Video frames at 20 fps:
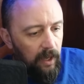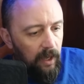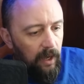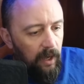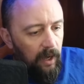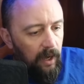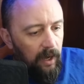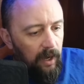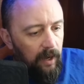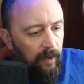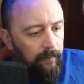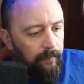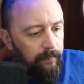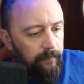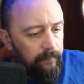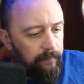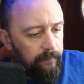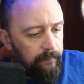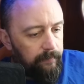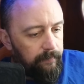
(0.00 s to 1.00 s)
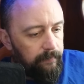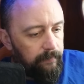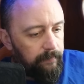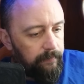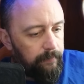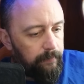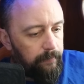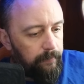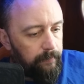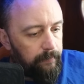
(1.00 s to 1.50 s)
Um,
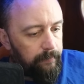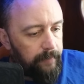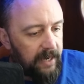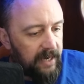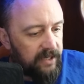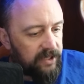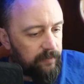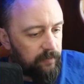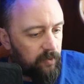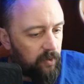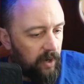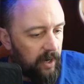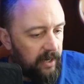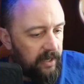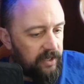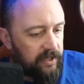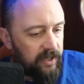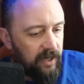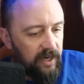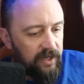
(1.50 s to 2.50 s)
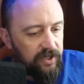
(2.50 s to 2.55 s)
Passam Quadi said,